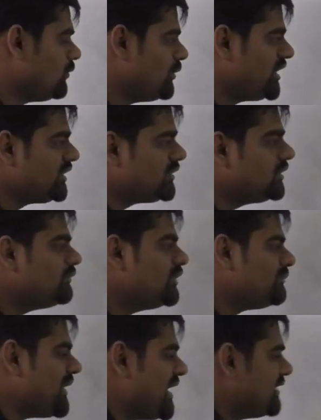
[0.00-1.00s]
when I talk
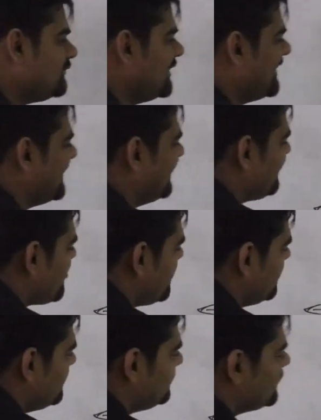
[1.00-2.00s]
about parabola,
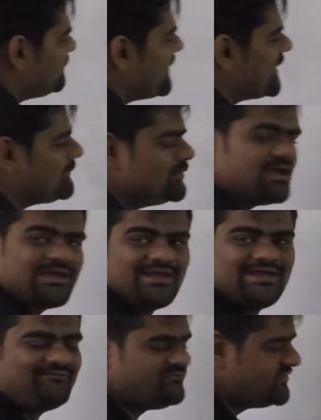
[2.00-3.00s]
so parabola can
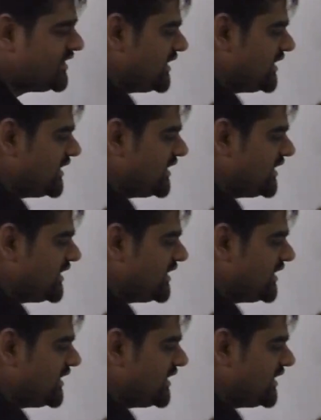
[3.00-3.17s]
have three